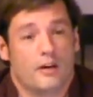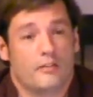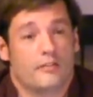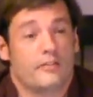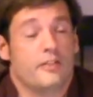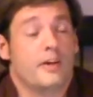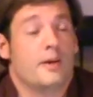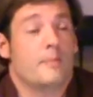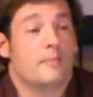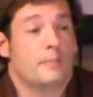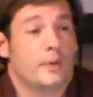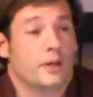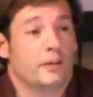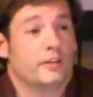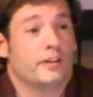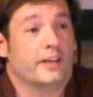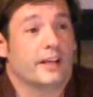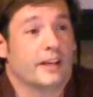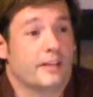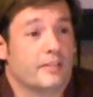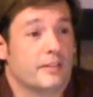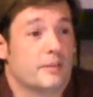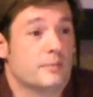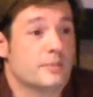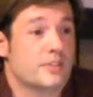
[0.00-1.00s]
of them
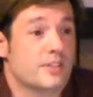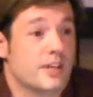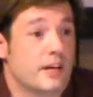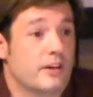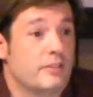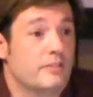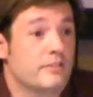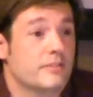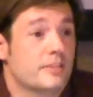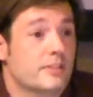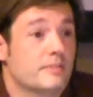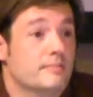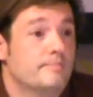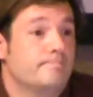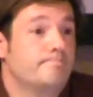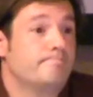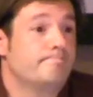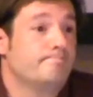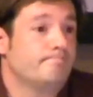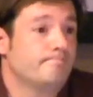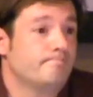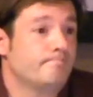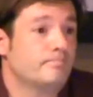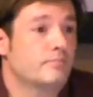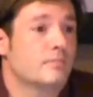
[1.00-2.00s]
building it themselves.
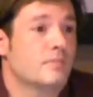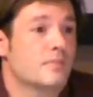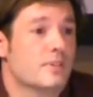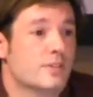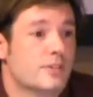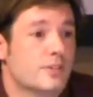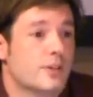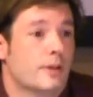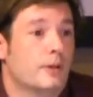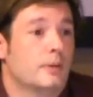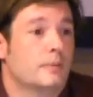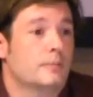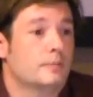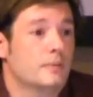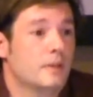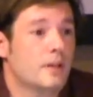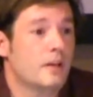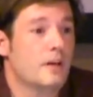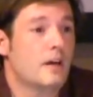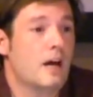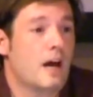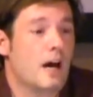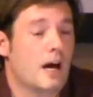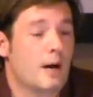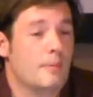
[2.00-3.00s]
So
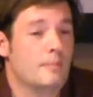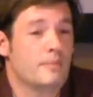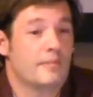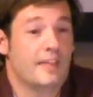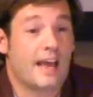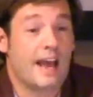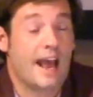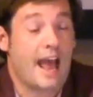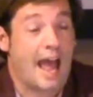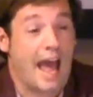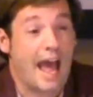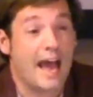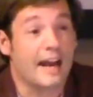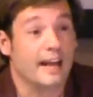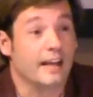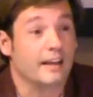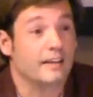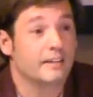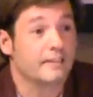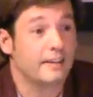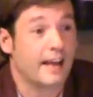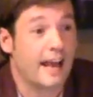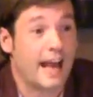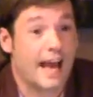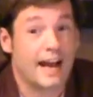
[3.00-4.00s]
um, they had
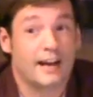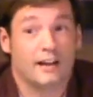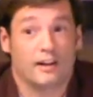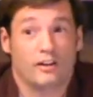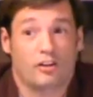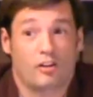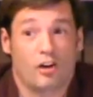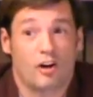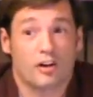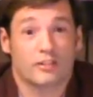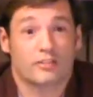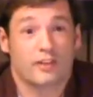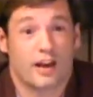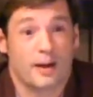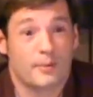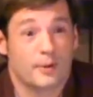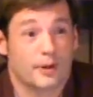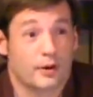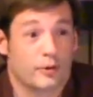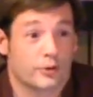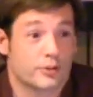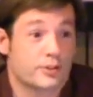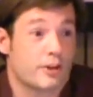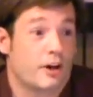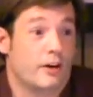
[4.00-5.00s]
it. They had it a long time
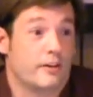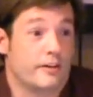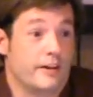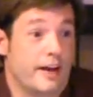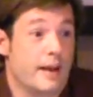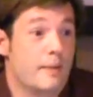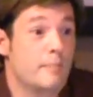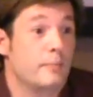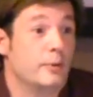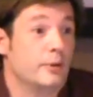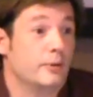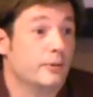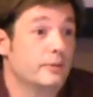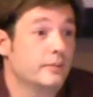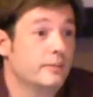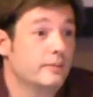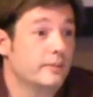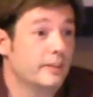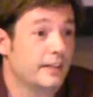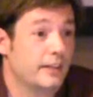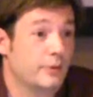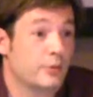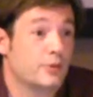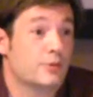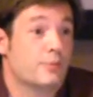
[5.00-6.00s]
ago. It was called NetBoot,
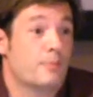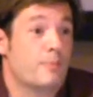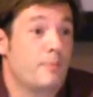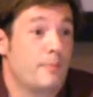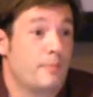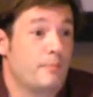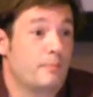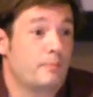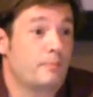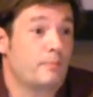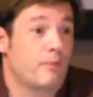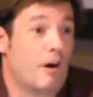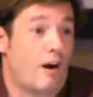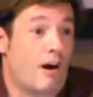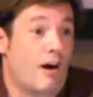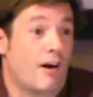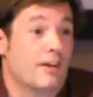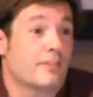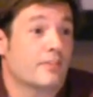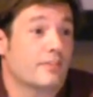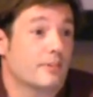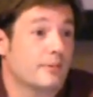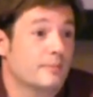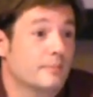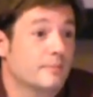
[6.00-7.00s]
and it was
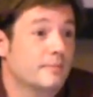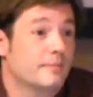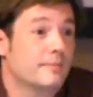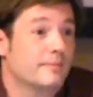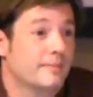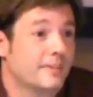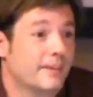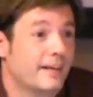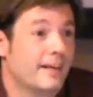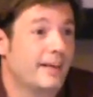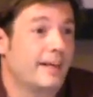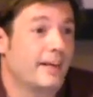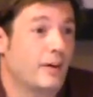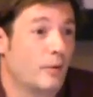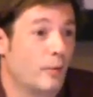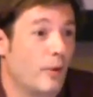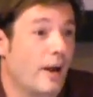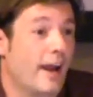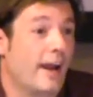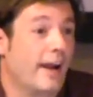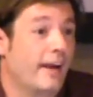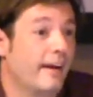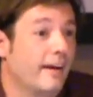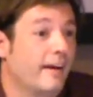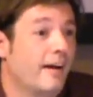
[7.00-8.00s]
awesome in a
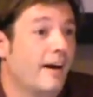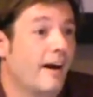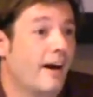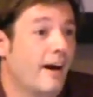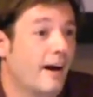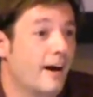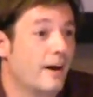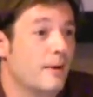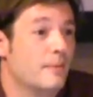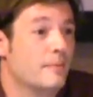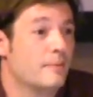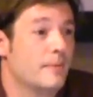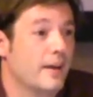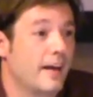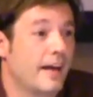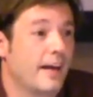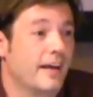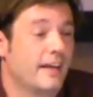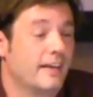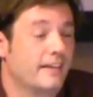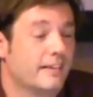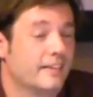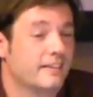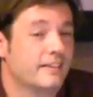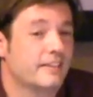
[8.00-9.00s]
way. Um,
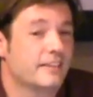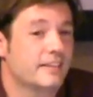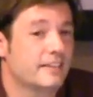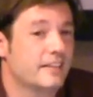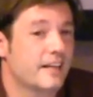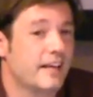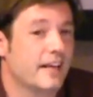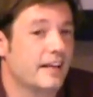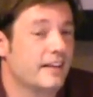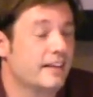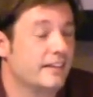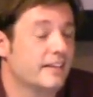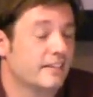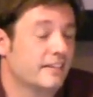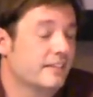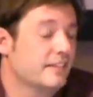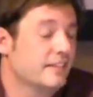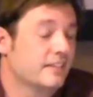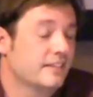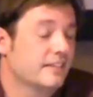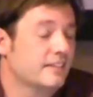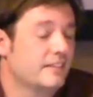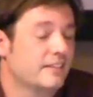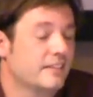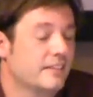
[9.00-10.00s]
and and
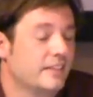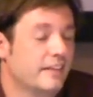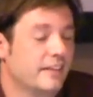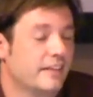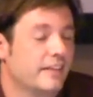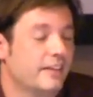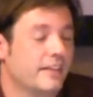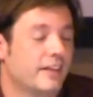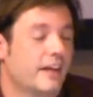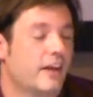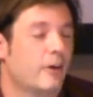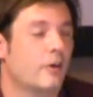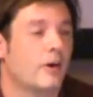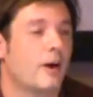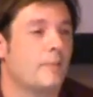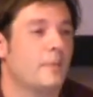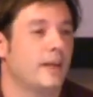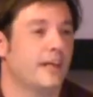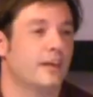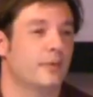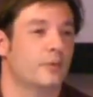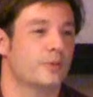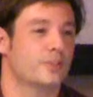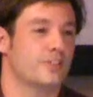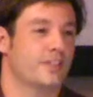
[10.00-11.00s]
you know, I
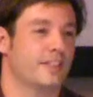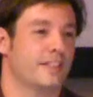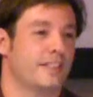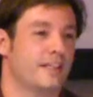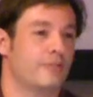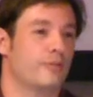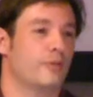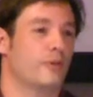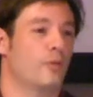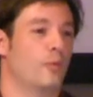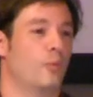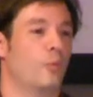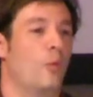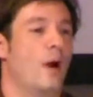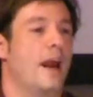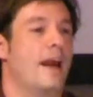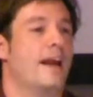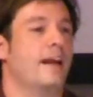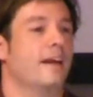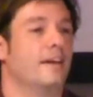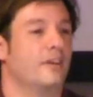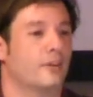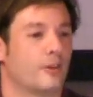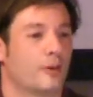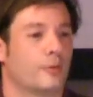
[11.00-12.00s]
mean, it was a different
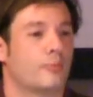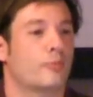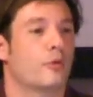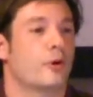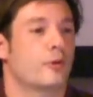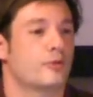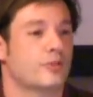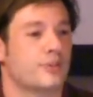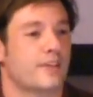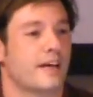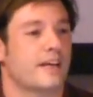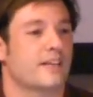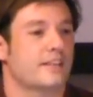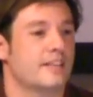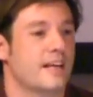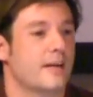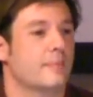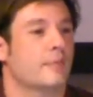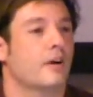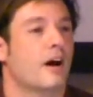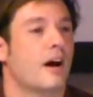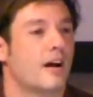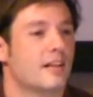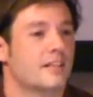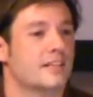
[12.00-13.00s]
way to approach that
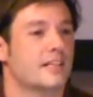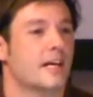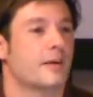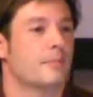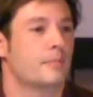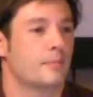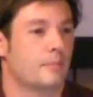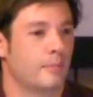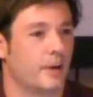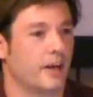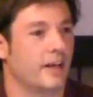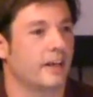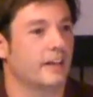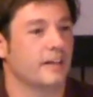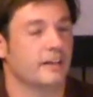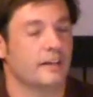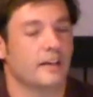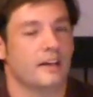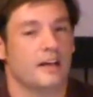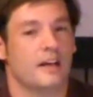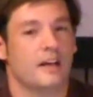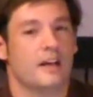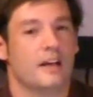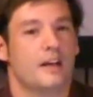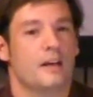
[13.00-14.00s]
same concept, but